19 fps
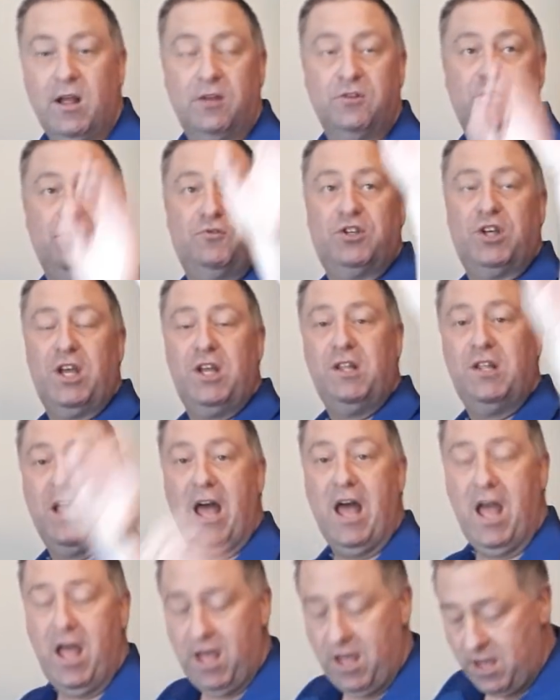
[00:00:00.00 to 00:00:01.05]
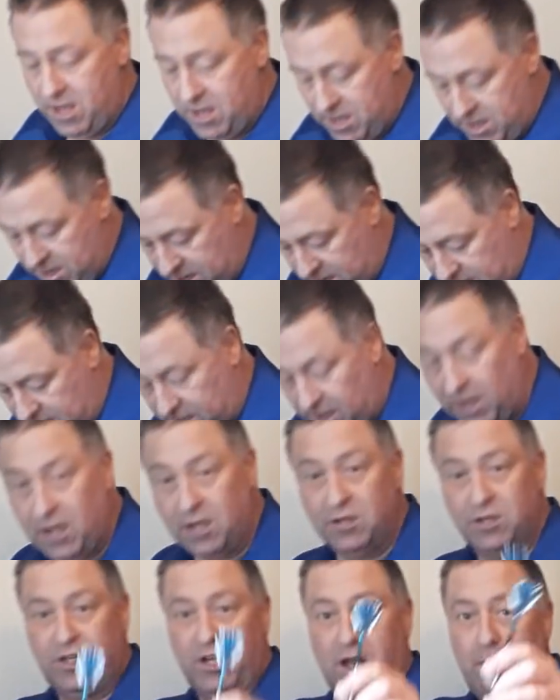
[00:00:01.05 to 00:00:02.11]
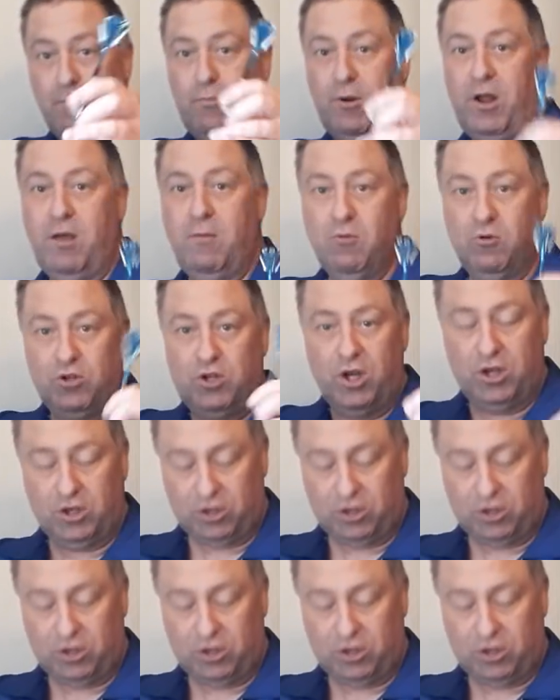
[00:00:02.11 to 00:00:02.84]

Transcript: as you've seen there, you can see I'm pretty much at a